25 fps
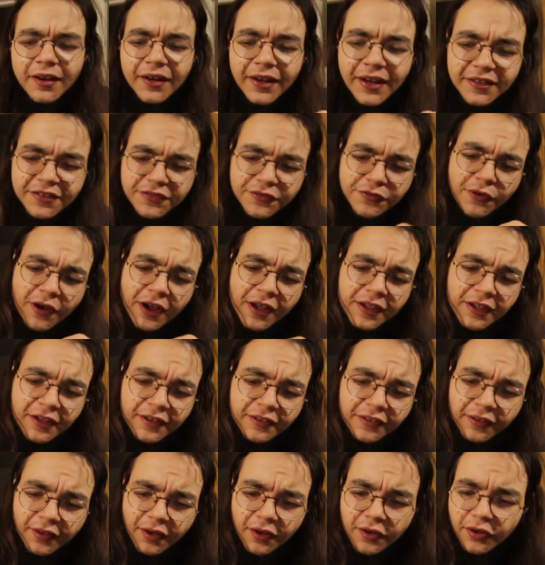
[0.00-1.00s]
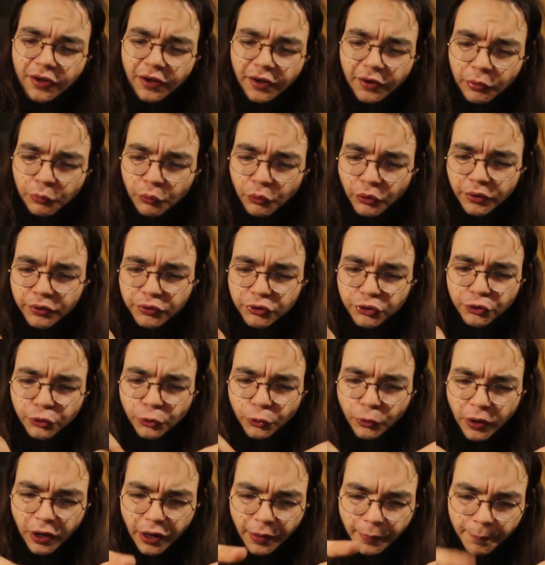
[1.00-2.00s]
Let's try it
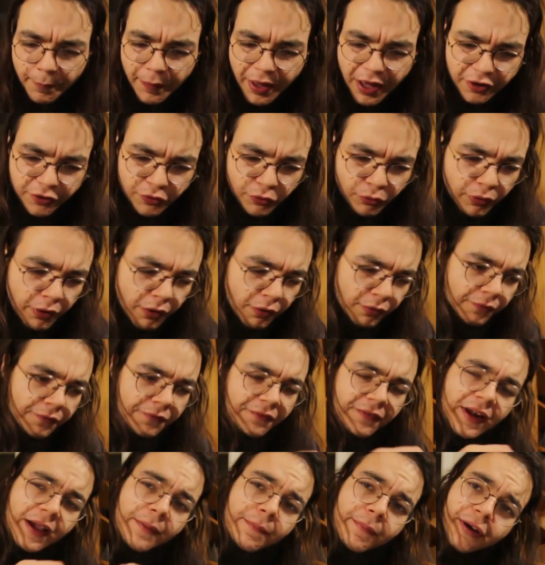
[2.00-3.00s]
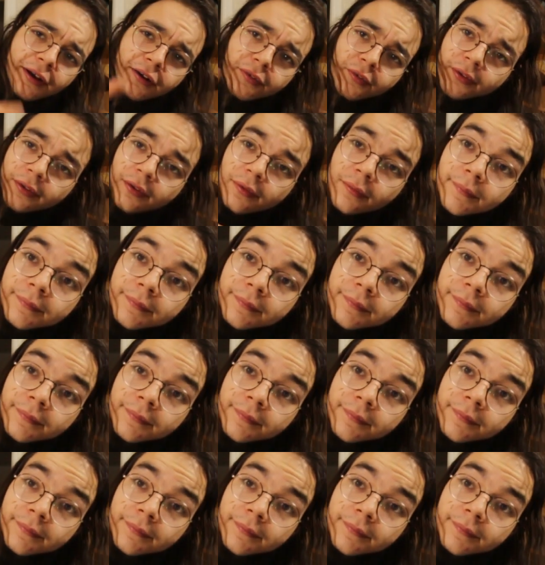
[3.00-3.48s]
to a manual flip out.